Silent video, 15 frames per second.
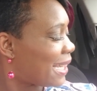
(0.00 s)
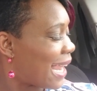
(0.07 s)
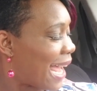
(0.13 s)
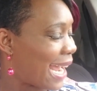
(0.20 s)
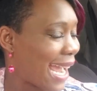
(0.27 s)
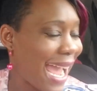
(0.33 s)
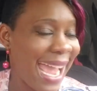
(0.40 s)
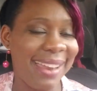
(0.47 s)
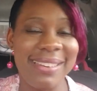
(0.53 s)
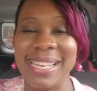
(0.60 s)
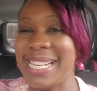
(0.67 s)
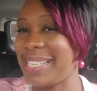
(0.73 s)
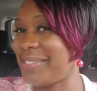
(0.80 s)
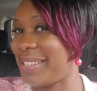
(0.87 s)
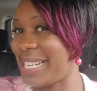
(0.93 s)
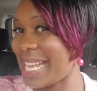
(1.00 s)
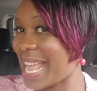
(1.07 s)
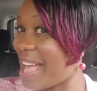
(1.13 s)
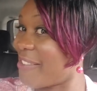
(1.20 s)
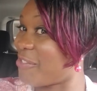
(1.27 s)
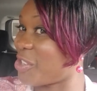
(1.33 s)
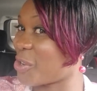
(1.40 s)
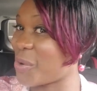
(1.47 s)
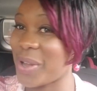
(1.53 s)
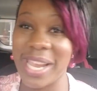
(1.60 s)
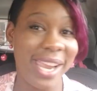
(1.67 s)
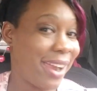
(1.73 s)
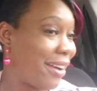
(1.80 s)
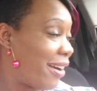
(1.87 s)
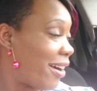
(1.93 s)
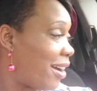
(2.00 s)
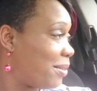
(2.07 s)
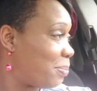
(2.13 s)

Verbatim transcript: Like I literally have no hair on